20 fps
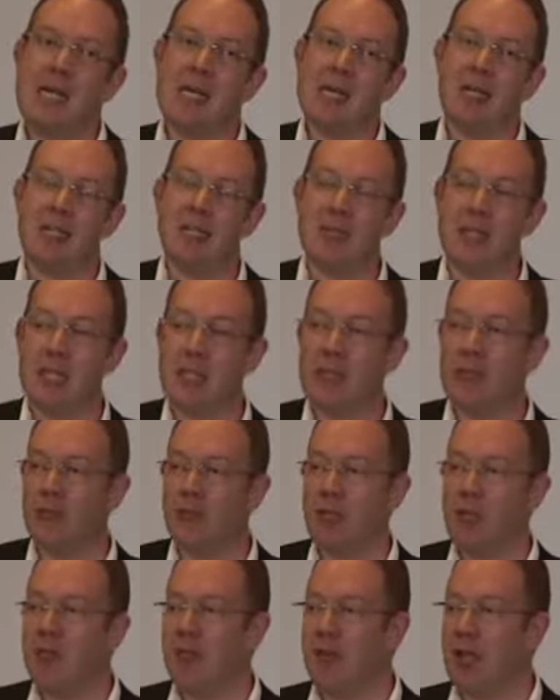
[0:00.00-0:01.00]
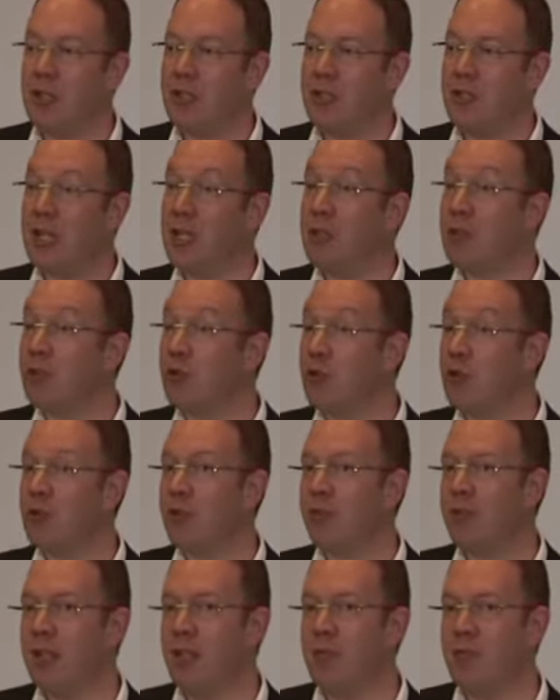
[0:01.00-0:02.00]
a center of innovation and a source
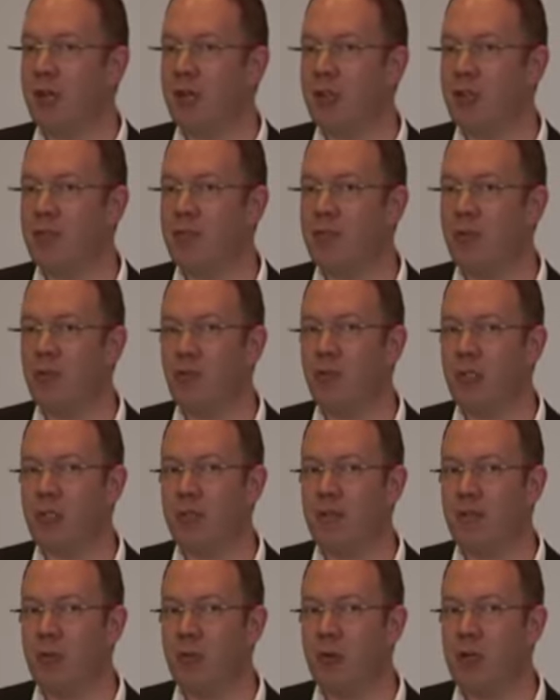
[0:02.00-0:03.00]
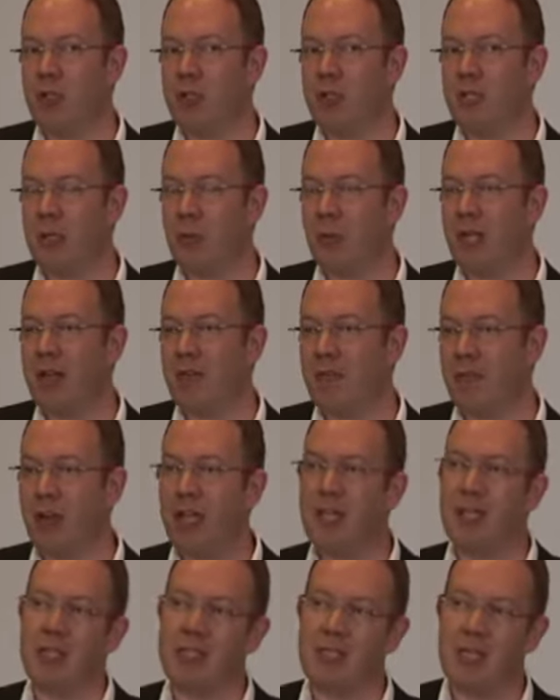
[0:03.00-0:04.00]
of innovation for the rest of the world. And we have
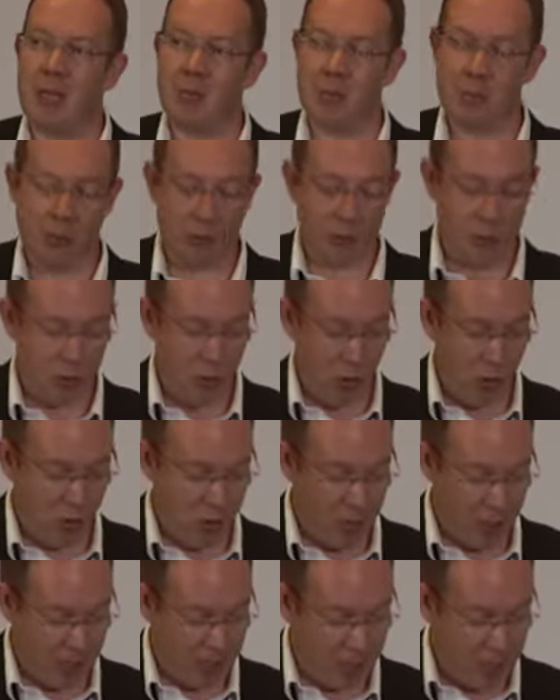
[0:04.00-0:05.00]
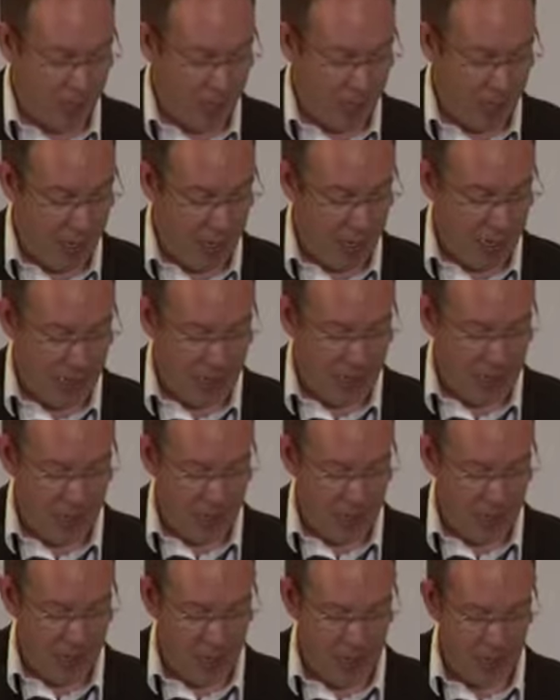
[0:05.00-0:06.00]
great examples already
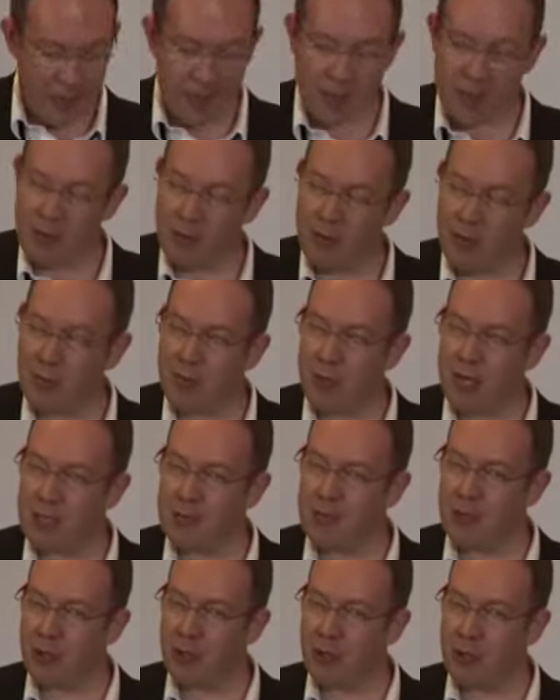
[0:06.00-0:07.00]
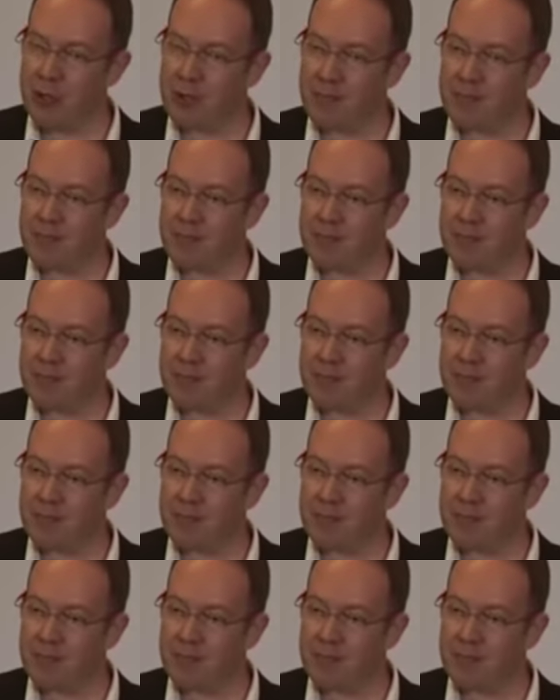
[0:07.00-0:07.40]
over the past few years.